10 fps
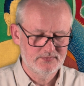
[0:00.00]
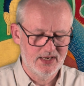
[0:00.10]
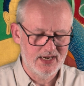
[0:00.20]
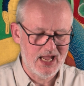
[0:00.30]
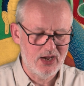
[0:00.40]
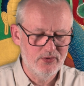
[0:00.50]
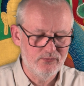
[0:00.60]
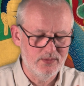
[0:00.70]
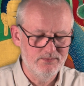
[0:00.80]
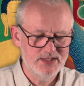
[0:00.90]
and how
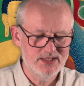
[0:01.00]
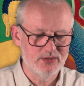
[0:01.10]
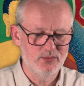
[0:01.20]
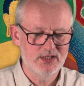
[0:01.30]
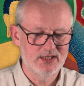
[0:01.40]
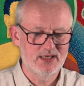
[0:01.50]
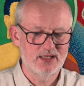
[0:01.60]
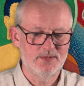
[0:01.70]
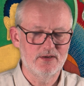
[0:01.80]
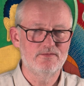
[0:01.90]
if we miss it, we can end
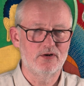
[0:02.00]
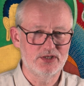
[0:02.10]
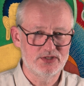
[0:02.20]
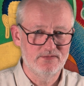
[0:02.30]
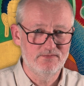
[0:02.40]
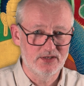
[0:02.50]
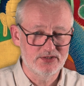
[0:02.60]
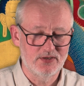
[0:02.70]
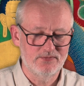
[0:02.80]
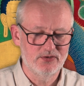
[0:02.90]
up in a forest of
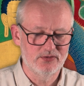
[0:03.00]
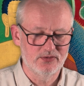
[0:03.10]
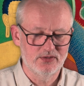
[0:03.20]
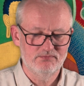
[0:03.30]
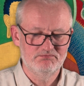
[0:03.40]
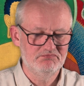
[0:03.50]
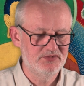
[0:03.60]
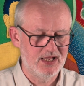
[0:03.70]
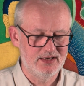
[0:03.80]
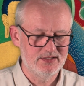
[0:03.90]
philosophical
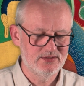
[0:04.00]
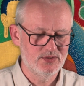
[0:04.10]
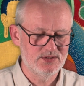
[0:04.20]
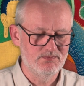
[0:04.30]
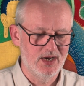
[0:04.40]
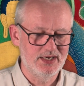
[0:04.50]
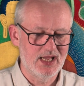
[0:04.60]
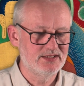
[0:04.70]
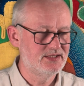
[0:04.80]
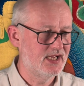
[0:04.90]
tenets, which might
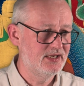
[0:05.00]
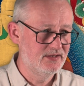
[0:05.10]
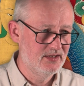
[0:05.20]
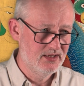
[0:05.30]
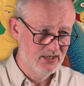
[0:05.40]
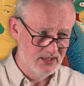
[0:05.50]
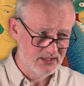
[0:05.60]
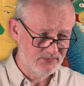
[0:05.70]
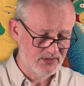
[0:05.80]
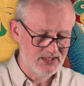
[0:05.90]
entertain
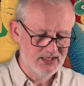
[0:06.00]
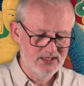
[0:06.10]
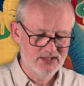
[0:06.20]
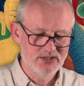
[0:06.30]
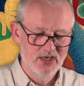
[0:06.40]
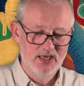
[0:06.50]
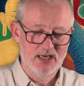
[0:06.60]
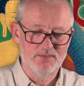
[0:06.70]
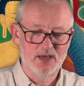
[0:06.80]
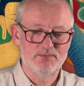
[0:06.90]
us for years,
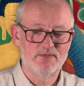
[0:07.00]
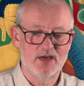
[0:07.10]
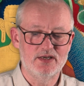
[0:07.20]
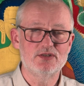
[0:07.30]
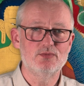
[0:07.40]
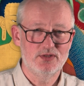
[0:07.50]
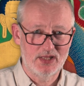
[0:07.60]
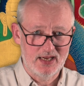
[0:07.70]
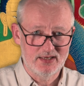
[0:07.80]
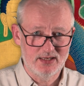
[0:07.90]
it might provide us with
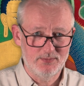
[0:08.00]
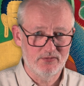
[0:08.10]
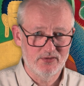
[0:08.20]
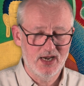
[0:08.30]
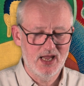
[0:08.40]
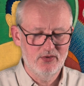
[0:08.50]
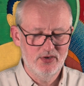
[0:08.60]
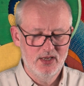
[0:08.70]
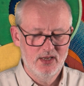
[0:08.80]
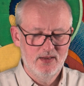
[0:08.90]
academic
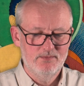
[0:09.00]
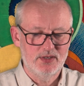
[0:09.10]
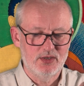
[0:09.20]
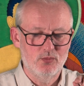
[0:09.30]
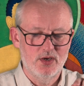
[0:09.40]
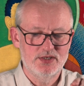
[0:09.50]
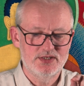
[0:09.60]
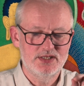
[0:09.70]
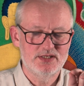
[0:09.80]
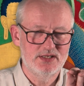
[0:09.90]
renown, but it won't
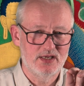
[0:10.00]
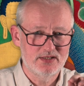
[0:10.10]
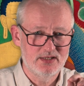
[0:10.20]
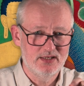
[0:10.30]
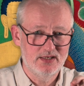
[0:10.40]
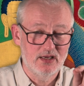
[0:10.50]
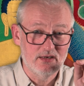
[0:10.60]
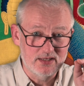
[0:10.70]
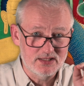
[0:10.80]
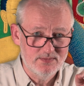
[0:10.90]
assist us in
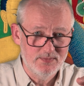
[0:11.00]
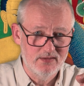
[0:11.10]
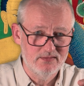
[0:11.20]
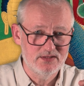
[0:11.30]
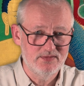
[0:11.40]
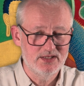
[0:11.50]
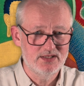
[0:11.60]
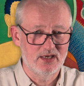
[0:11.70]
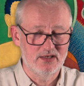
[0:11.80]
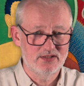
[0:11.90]
our experience of
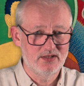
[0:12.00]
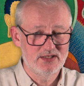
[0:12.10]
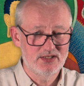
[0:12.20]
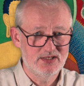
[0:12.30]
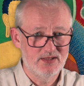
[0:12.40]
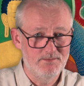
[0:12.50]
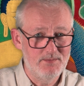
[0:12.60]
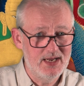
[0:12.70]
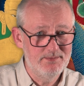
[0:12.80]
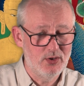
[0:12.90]
insight. So this is the
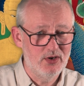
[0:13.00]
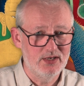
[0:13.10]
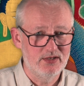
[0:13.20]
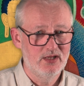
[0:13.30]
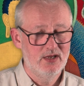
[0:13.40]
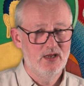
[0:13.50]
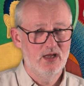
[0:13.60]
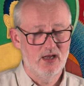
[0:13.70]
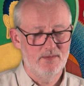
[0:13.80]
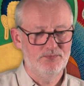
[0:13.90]
main point.
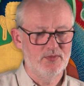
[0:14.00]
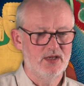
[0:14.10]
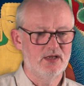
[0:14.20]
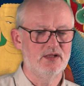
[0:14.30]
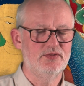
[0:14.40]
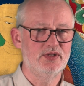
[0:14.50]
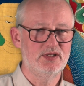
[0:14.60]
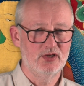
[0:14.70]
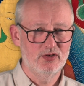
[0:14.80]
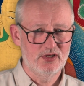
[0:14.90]
The
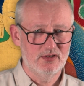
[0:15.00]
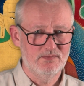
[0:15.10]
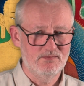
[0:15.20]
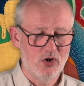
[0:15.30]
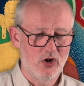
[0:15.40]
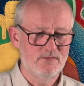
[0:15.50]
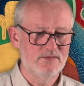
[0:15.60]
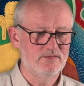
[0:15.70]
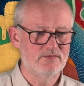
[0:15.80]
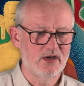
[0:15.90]
Geluk are
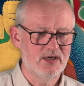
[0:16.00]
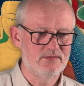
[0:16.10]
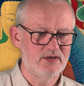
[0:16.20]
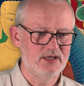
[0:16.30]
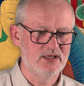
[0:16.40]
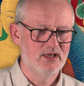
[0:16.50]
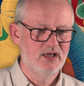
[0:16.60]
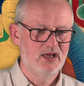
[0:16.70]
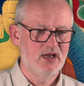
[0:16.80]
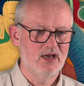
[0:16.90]
often very, very
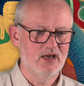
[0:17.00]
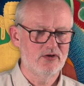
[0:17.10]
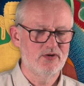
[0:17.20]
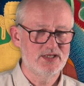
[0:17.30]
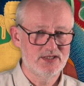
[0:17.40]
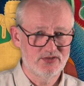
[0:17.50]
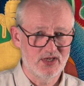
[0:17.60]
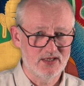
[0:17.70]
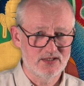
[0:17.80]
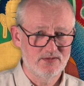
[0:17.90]
heavily
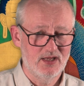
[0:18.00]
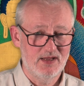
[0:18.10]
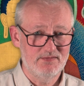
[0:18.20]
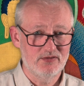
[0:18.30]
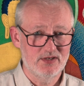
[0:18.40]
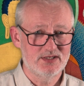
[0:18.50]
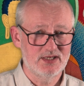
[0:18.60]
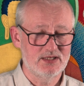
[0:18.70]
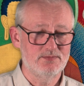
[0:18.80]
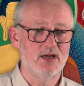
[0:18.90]

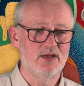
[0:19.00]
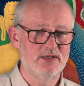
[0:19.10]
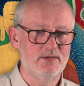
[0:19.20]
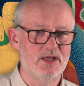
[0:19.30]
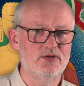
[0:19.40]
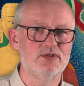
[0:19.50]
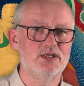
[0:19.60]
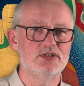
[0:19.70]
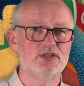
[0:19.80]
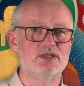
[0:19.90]
criticized by other Tibetan
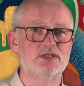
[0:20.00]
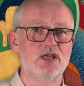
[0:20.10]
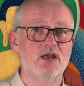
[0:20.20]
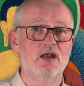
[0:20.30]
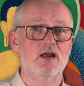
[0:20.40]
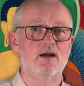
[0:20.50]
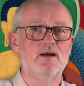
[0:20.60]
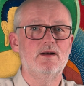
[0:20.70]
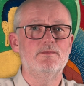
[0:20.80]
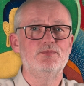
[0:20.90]
traditions.
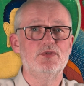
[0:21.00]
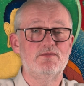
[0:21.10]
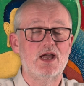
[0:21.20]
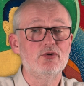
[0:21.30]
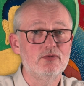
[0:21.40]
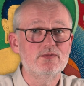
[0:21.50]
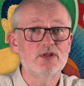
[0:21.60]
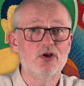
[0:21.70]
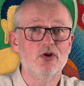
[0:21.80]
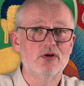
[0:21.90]
The founder of the
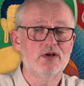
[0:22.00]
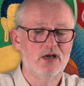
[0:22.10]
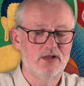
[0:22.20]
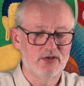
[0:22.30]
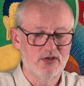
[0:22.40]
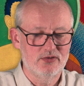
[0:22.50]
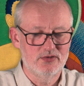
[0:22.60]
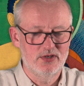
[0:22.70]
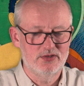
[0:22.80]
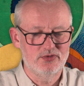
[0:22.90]

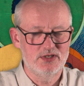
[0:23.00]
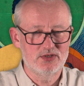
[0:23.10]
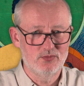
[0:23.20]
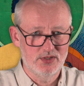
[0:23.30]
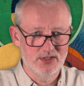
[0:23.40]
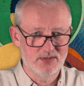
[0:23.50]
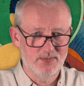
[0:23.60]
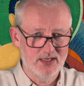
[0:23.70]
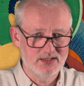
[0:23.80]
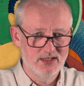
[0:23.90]
Geluk tradition within
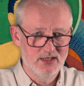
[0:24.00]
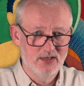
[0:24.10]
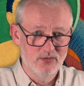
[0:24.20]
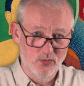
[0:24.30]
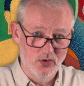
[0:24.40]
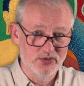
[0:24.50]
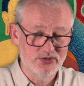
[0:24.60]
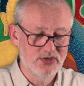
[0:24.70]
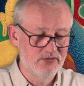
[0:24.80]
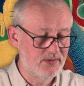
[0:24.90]
Tibet
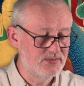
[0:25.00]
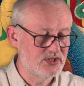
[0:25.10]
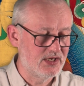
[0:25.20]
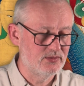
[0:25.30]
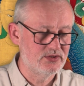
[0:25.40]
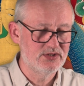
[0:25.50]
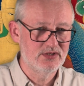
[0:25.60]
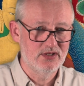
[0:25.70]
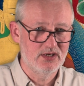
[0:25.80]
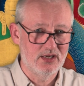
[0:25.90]
was Rinpoche, was
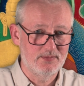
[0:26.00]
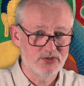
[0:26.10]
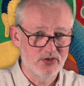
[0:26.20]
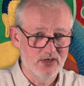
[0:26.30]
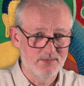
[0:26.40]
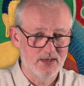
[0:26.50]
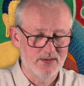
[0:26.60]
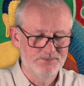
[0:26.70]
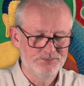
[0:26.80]
Lama Tsong-kha-pa.